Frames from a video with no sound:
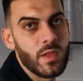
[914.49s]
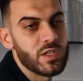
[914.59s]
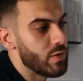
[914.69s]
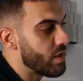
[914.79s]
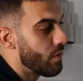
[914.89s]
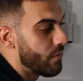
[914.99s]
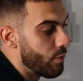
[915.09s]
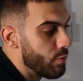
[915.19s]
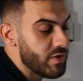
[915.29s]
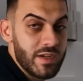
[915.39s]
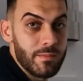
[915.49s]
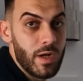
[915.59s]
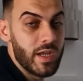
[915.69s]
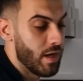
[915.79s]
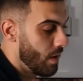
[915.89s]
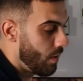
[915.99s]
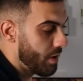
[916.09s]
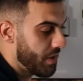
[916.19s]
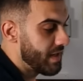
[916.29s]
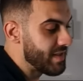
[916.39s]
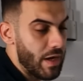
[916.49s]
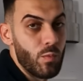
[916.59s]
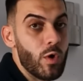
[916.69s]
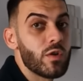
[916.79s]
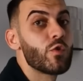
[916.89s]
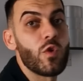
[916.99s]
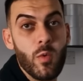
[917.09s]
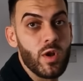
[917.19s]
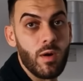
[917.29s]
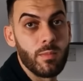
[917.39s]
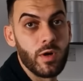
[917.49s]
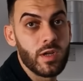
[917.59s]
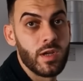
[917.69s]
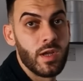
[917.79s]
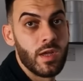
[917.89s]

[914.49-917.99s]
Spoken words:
So instead of losing money on things that weren't growing our book,